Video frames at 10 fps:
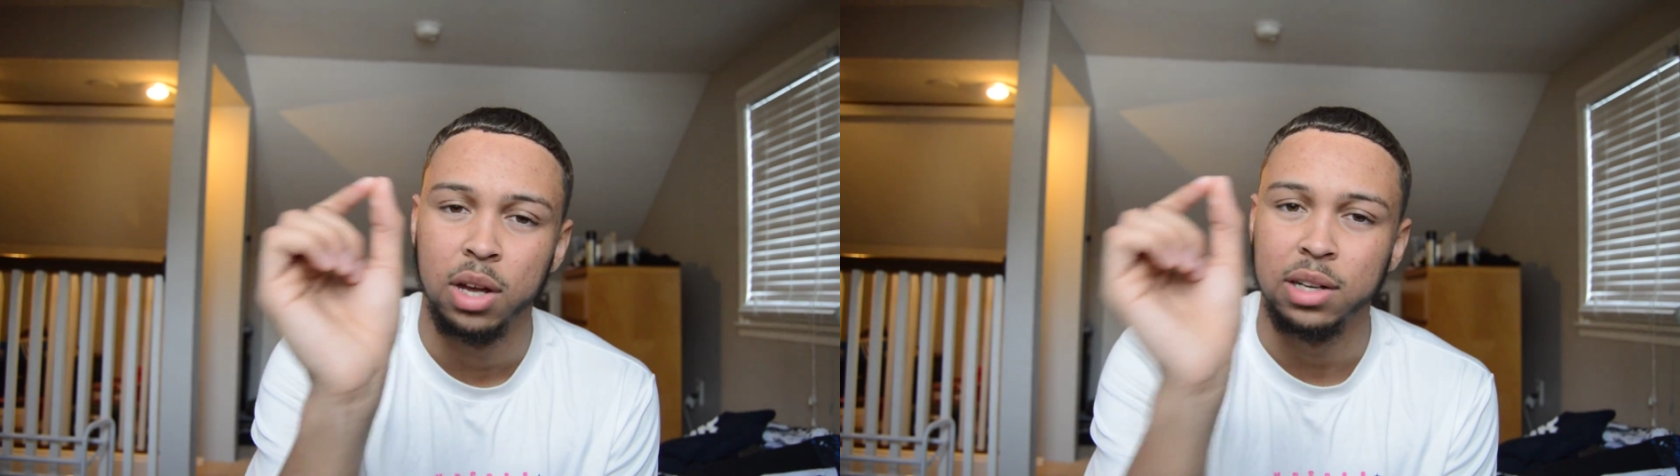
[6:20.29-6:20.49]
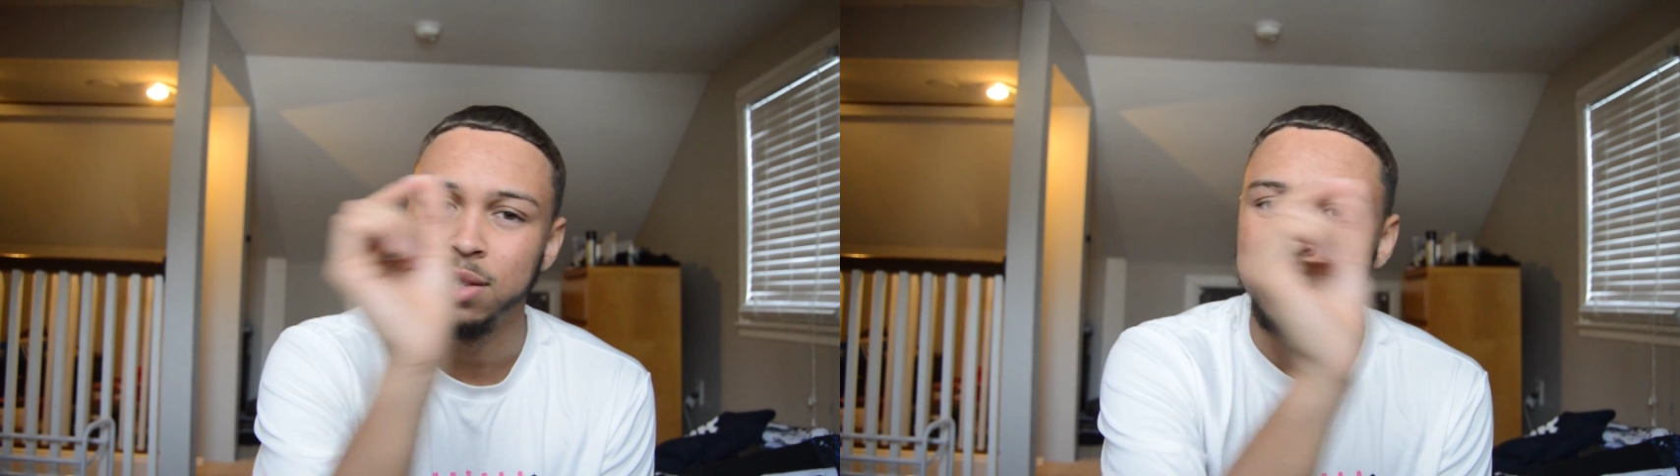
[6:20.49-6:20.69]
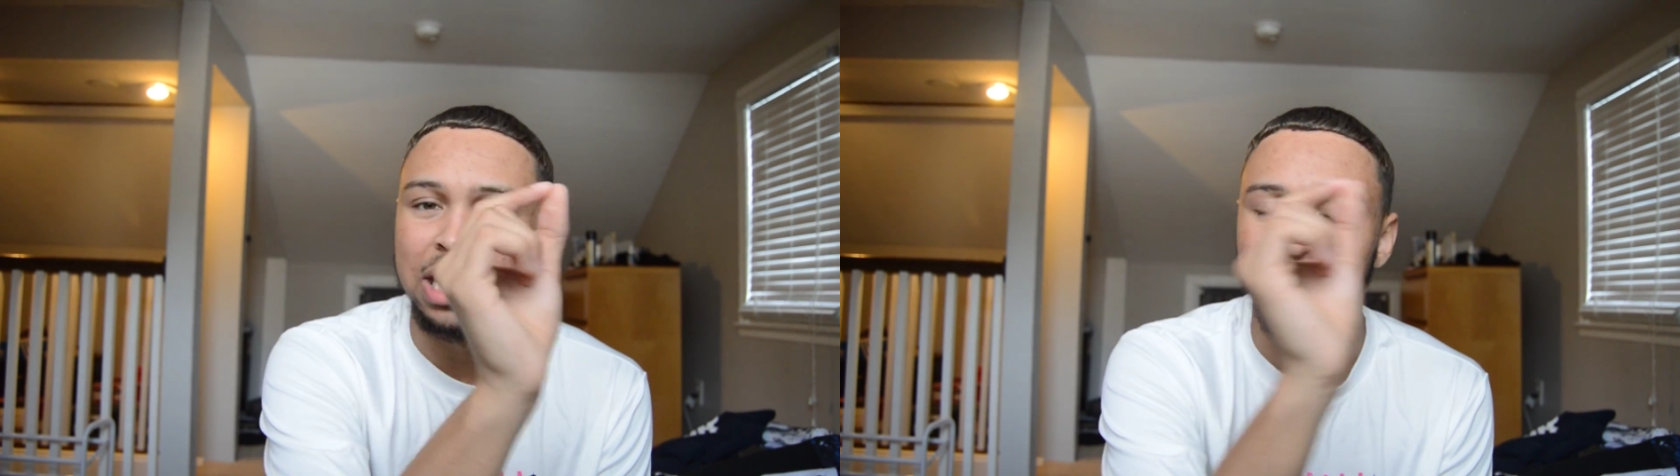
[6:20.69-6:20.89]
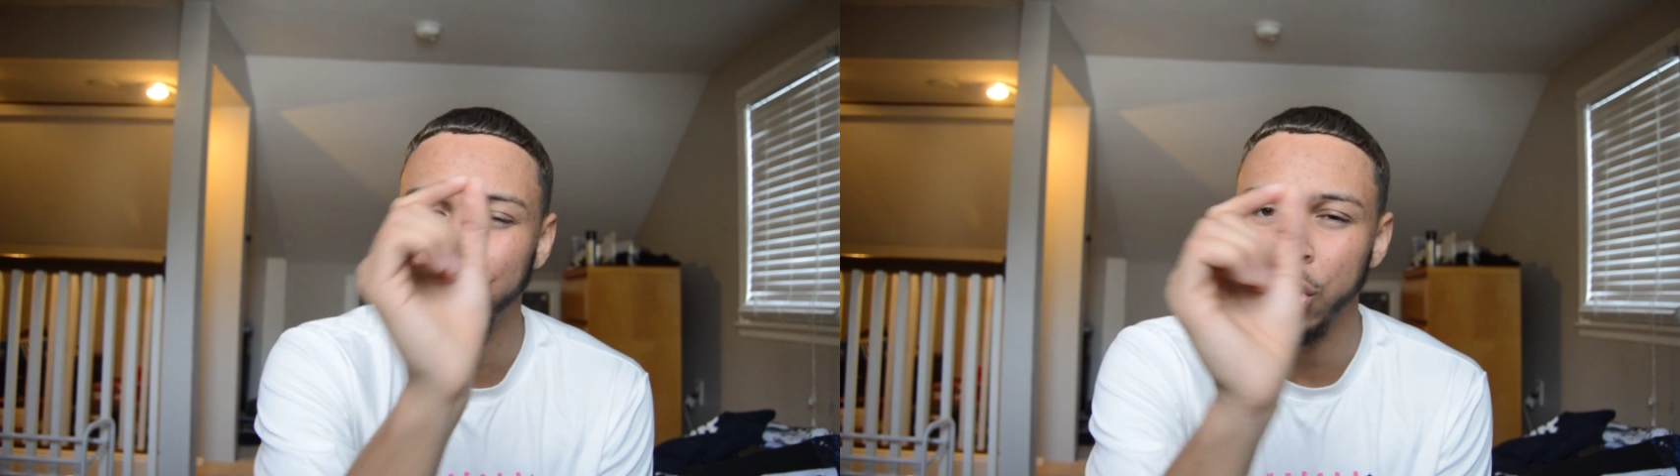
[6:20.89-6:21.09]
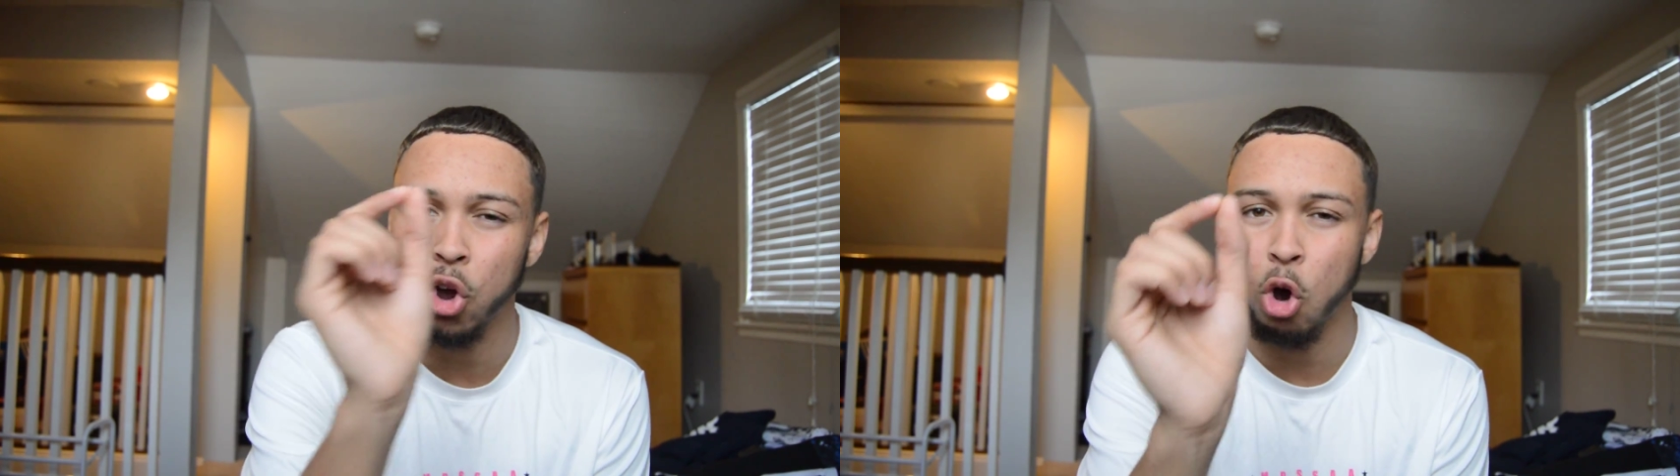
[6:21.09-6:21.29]
the teeth
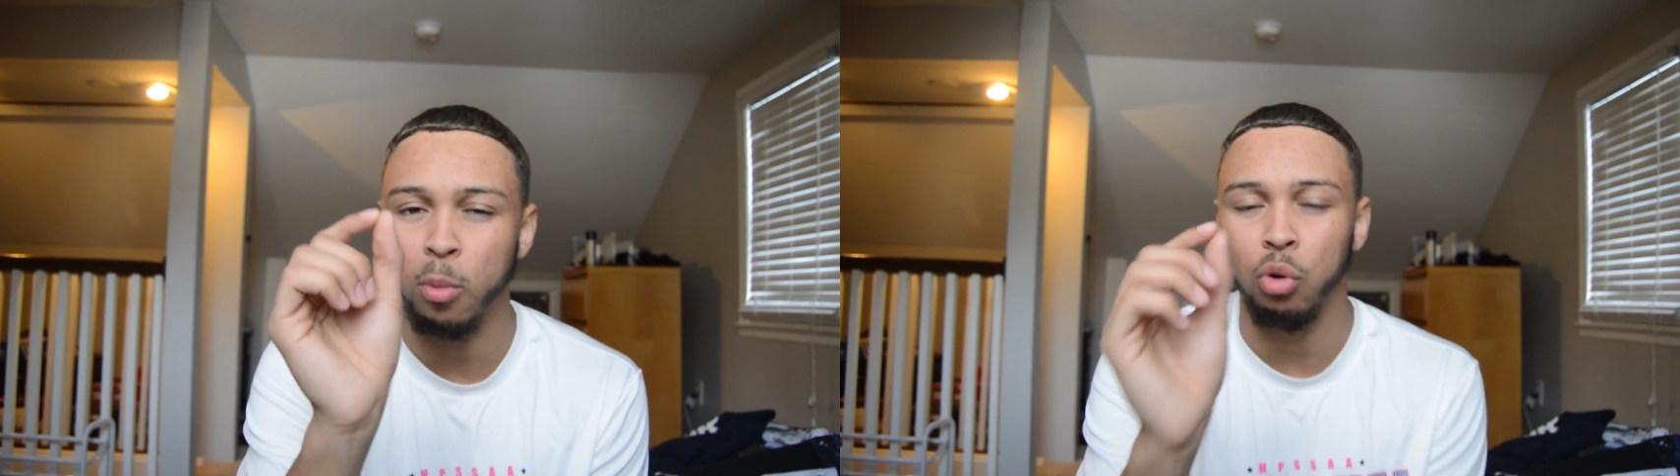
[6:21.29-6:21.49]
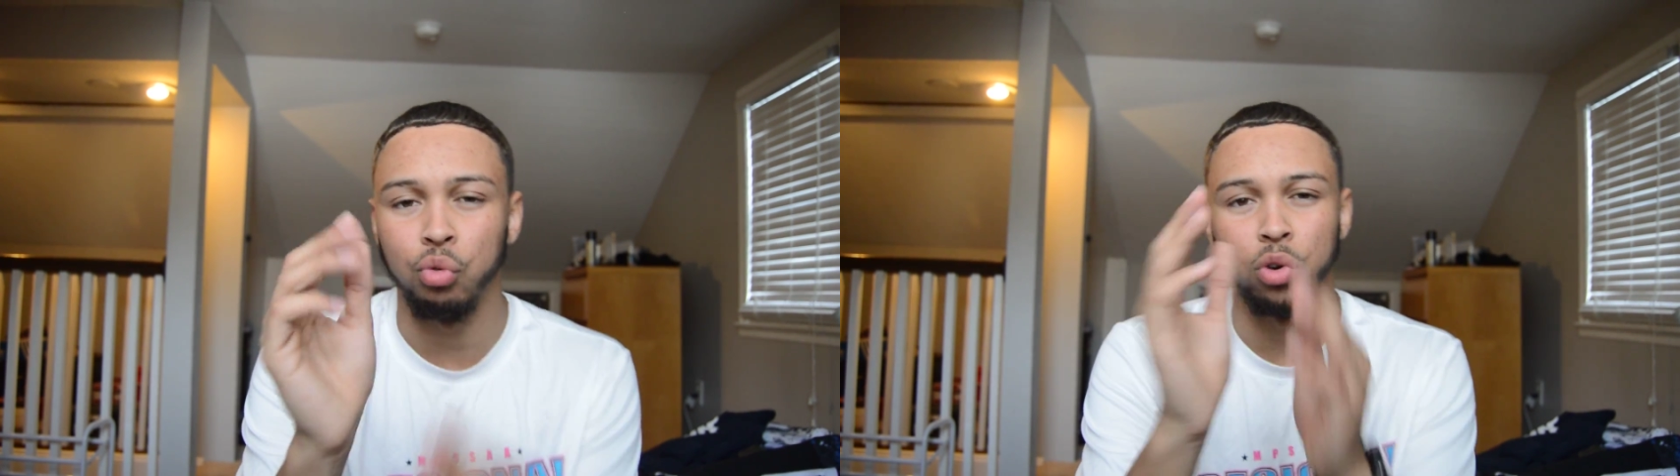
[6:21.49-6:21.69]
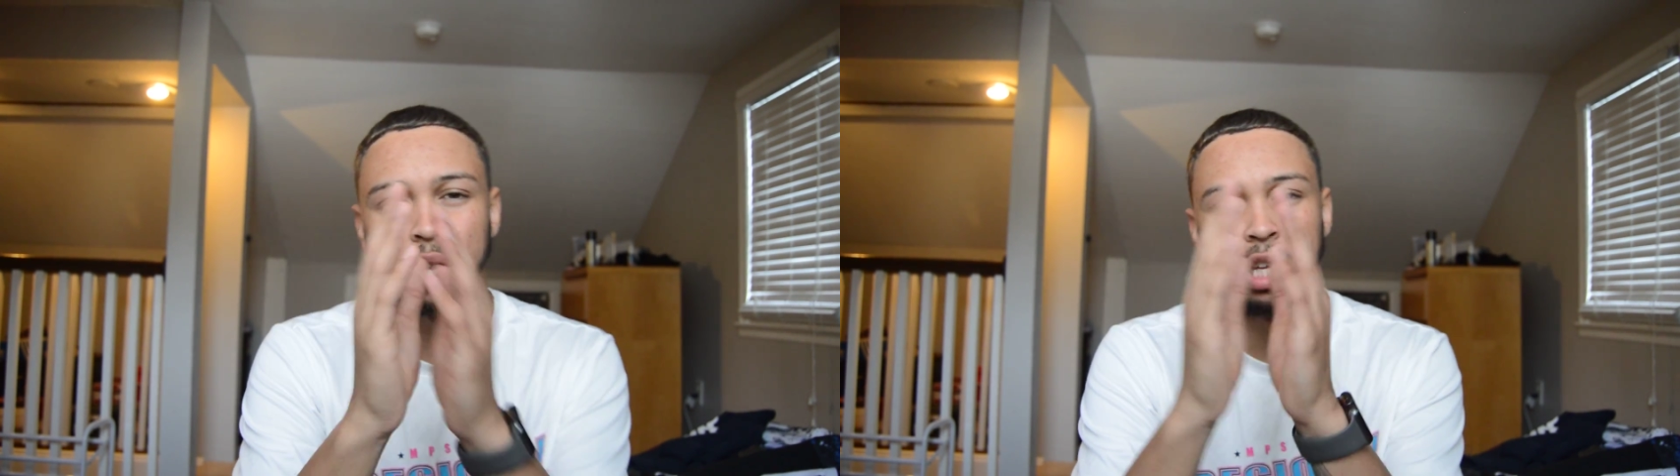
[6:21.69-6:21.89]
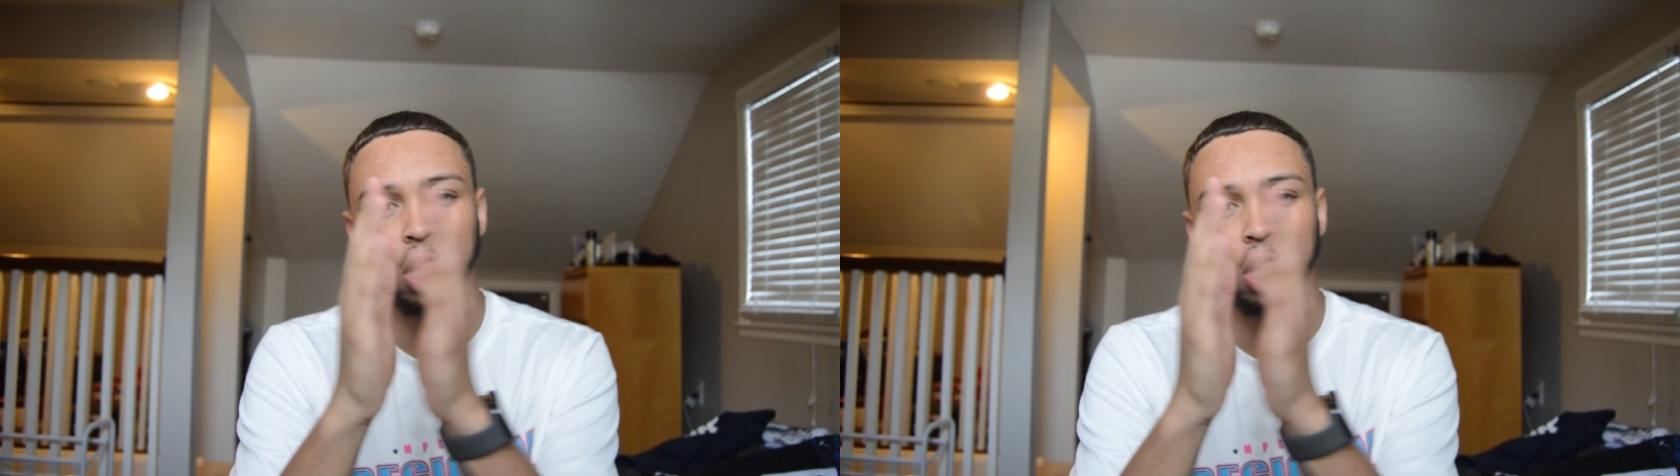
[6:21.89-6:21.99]
on the comb are really